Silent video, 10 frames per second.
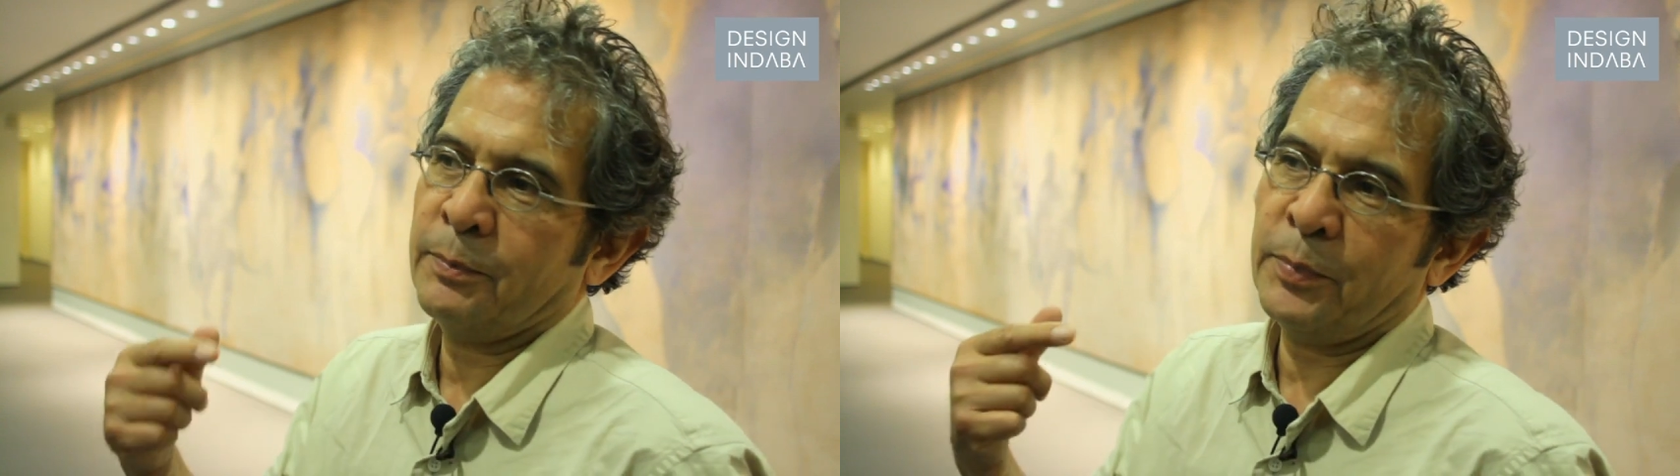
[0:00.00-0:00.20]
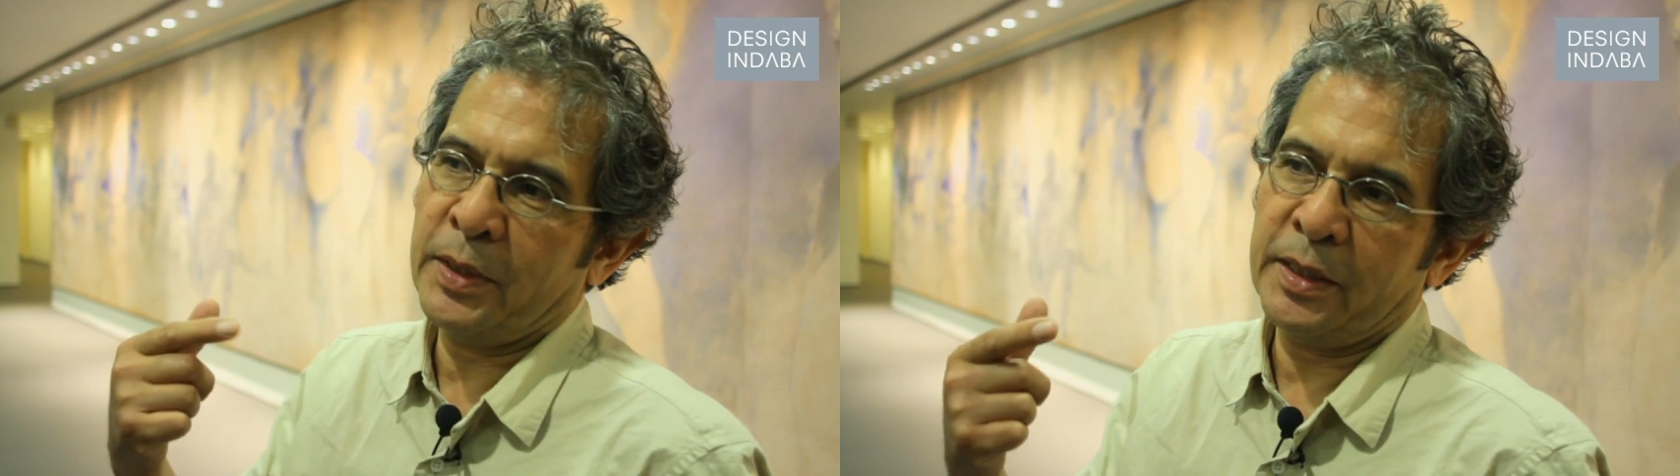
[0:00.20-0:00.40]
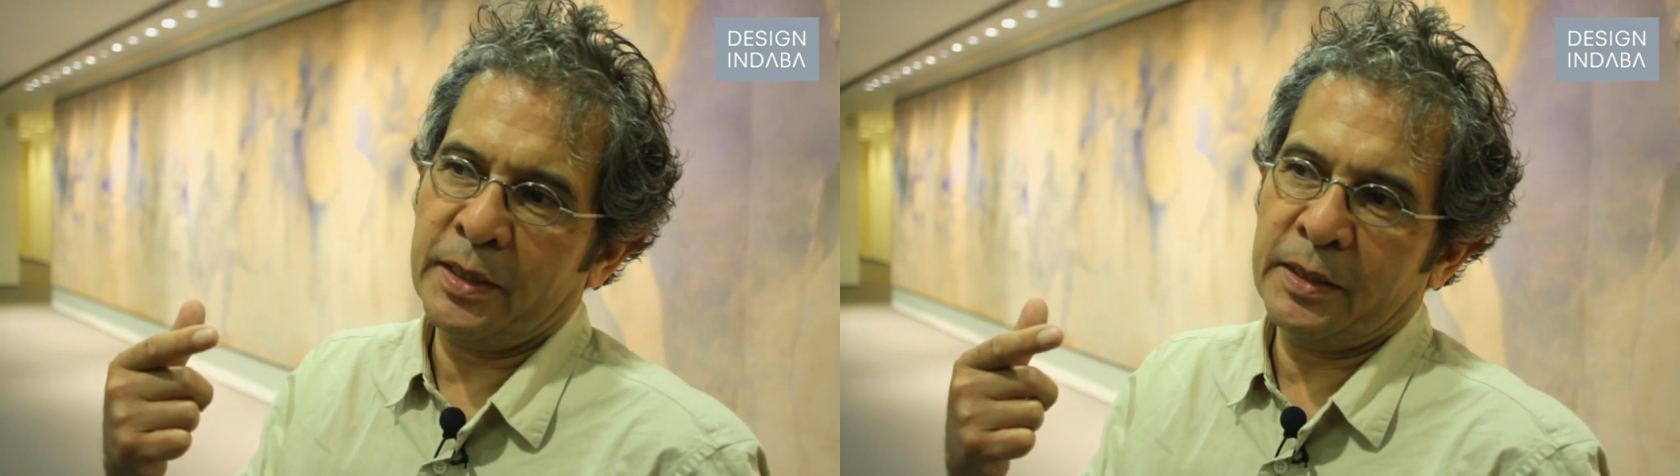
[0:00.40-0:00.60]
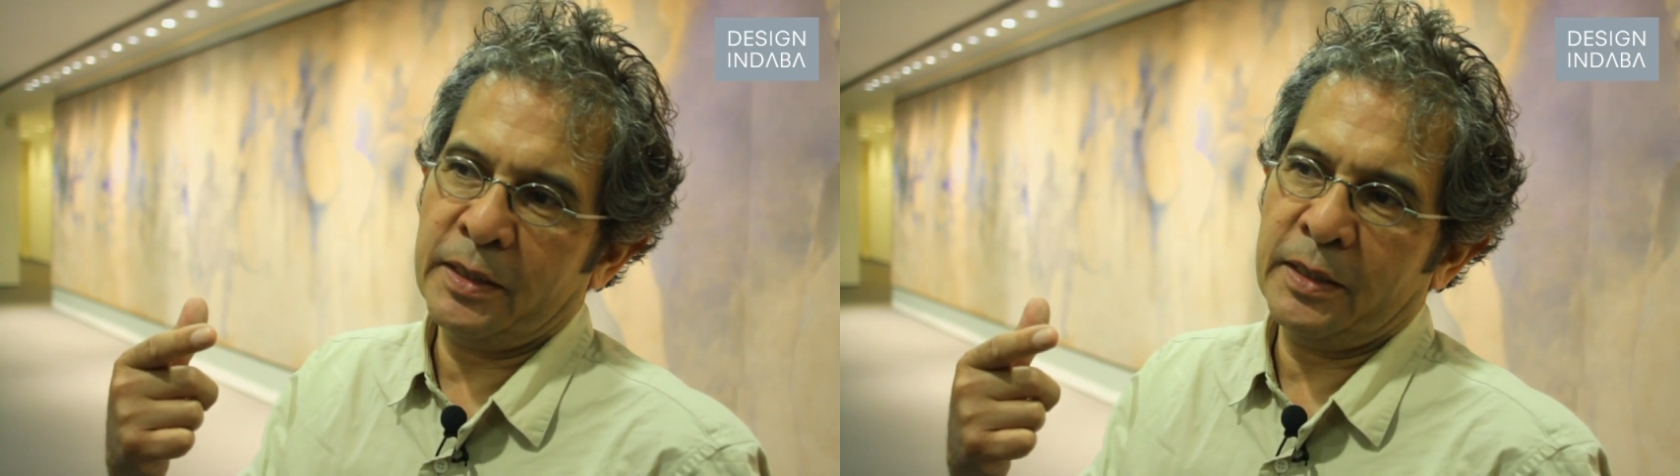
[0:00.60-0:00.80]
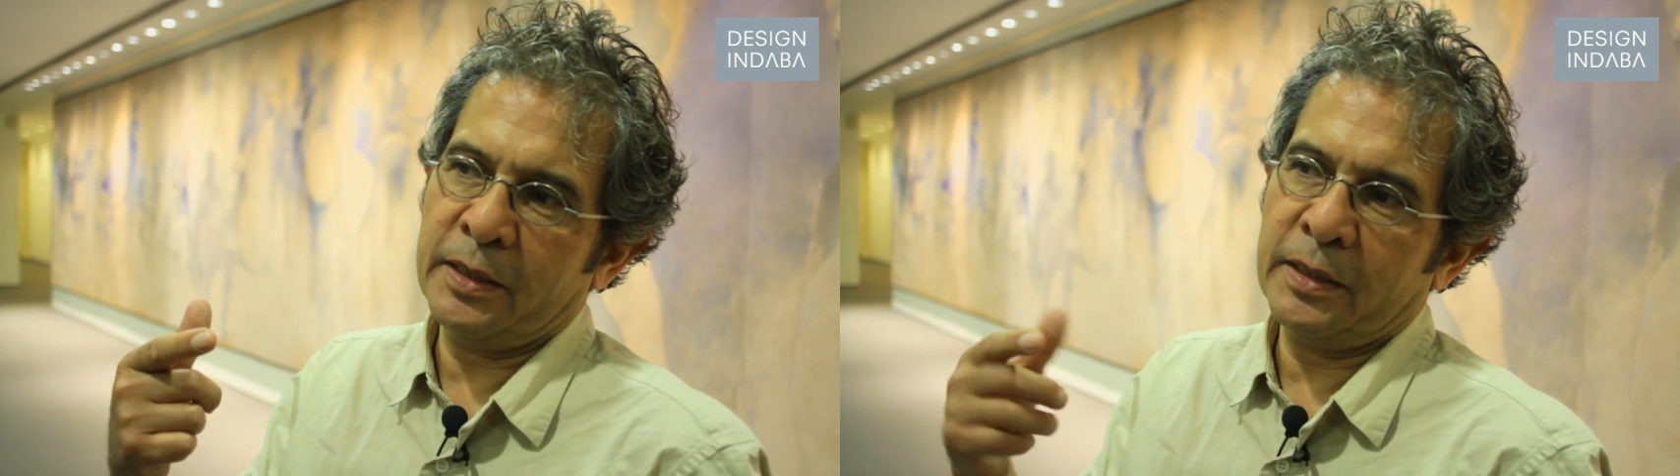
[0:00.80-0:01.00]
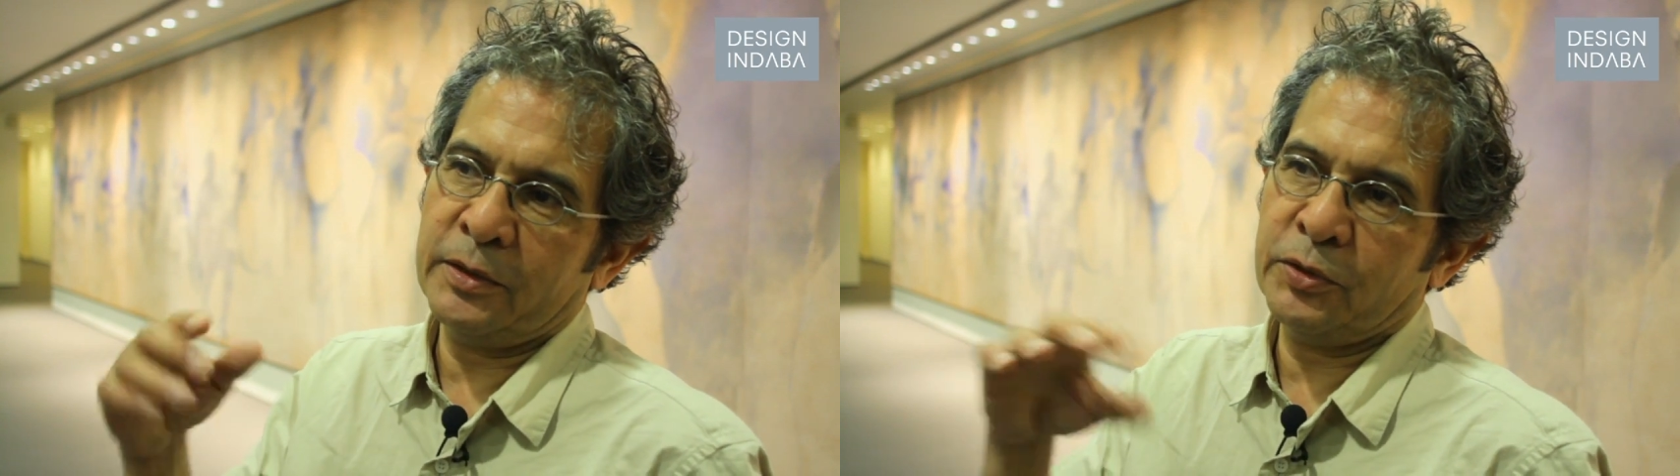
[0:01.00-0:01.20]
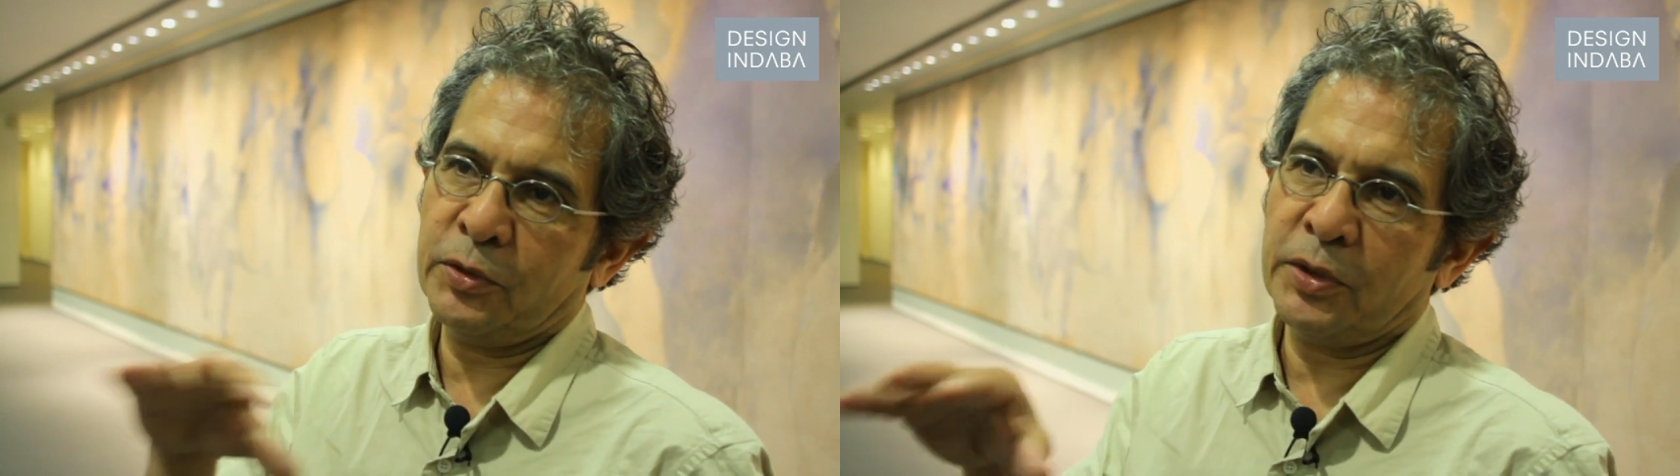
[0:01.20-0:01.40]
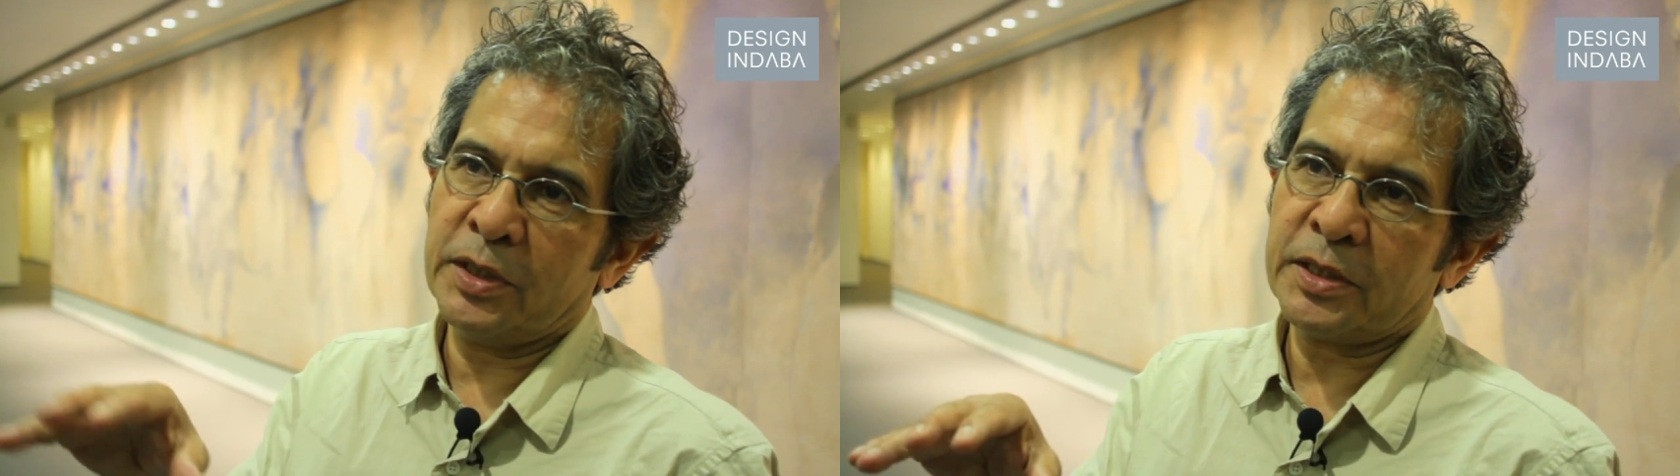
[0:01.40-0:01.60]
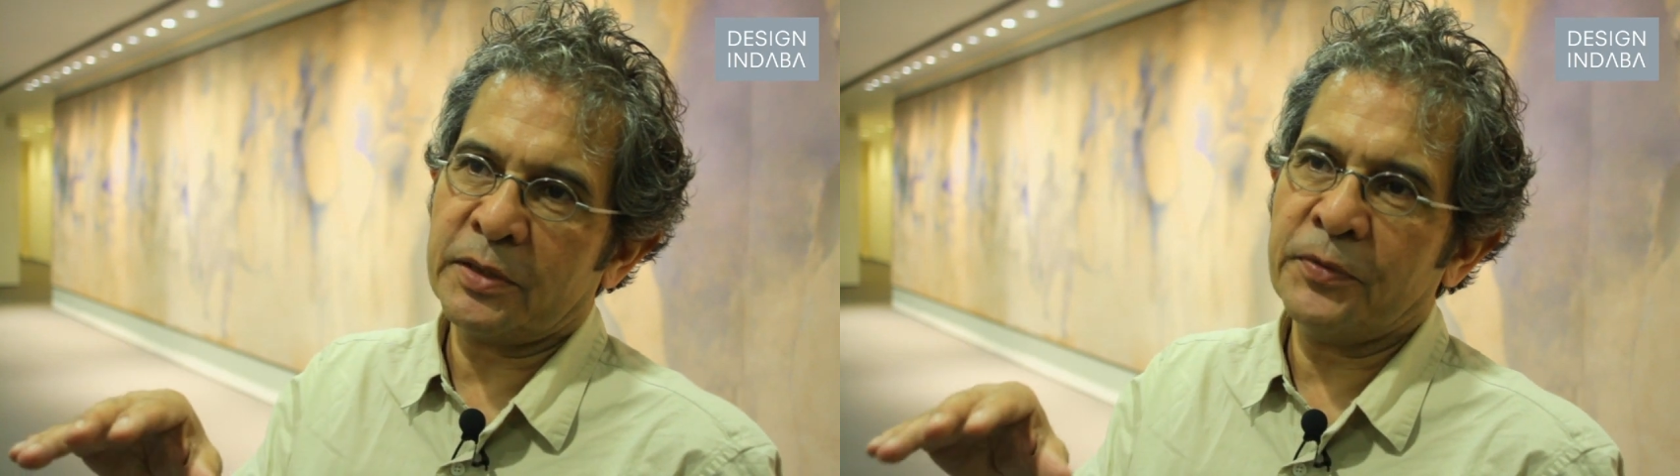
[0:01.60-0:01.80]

my uh, drawings